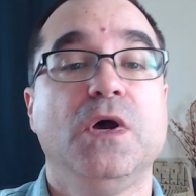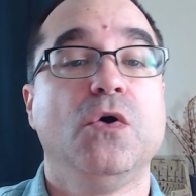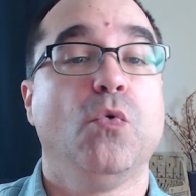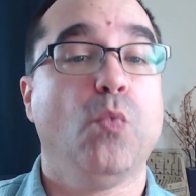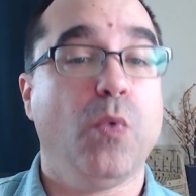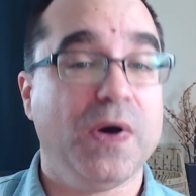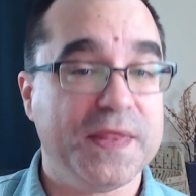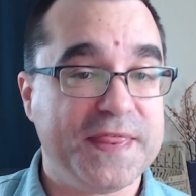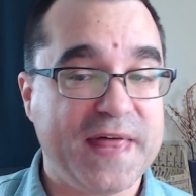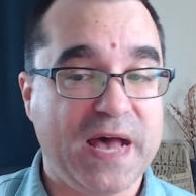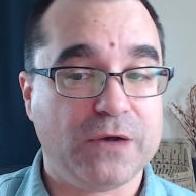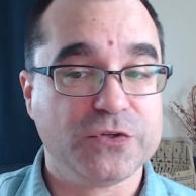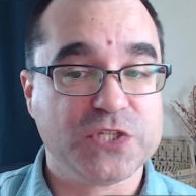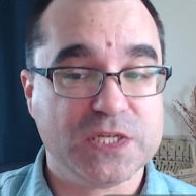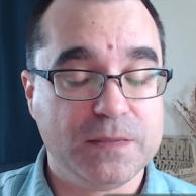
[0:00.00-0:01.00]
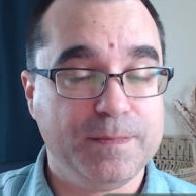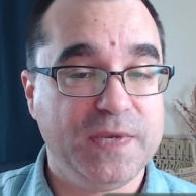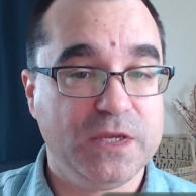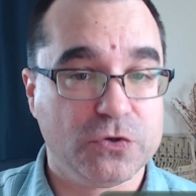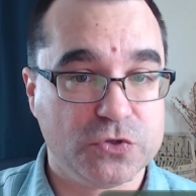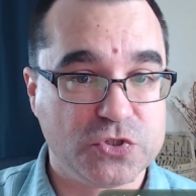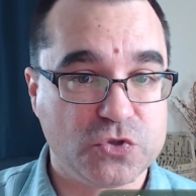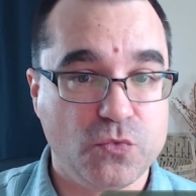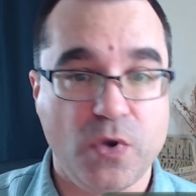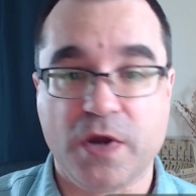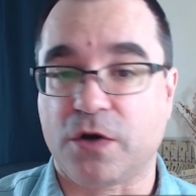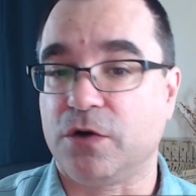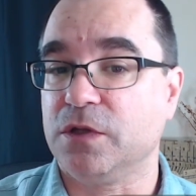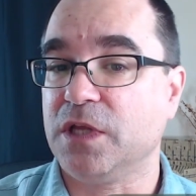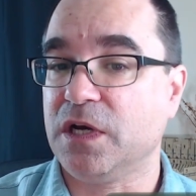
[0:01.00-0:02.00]
1,000 meters
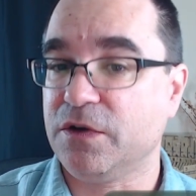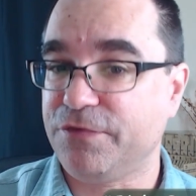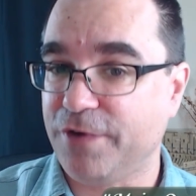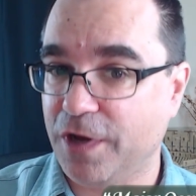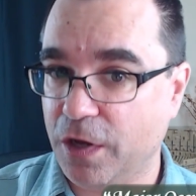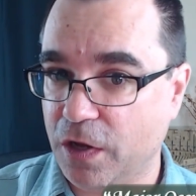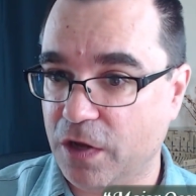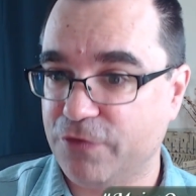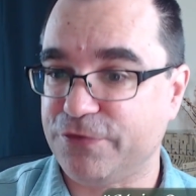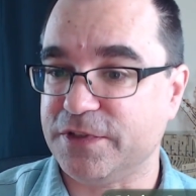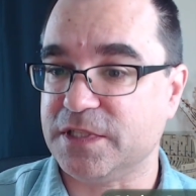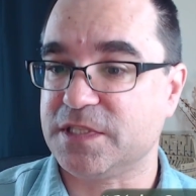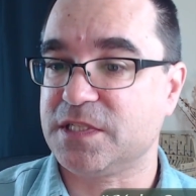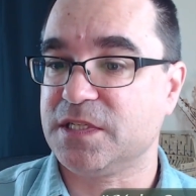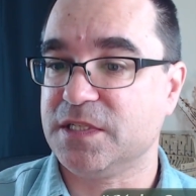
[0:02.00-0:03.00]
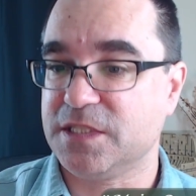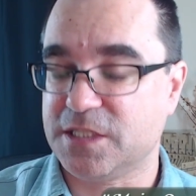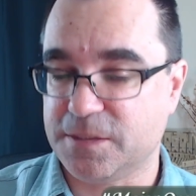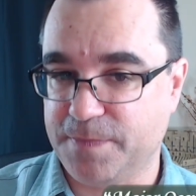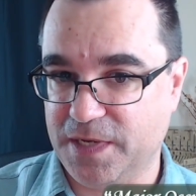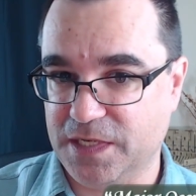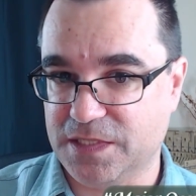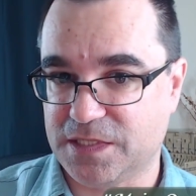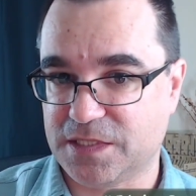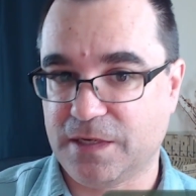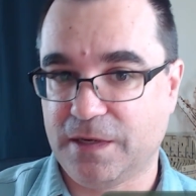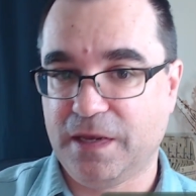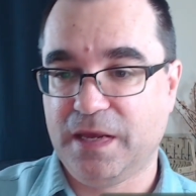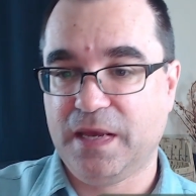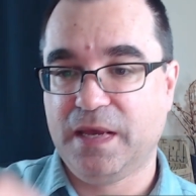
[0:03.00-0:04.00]
squared of office space.
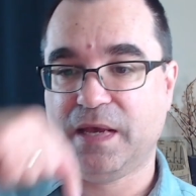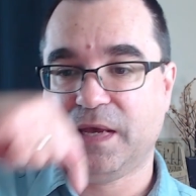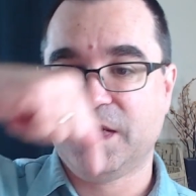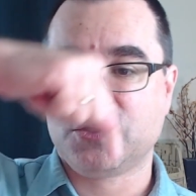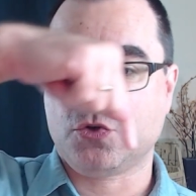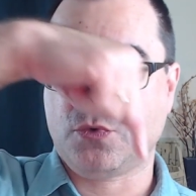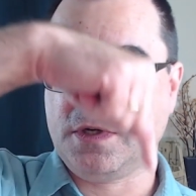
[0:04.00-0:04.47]
So we're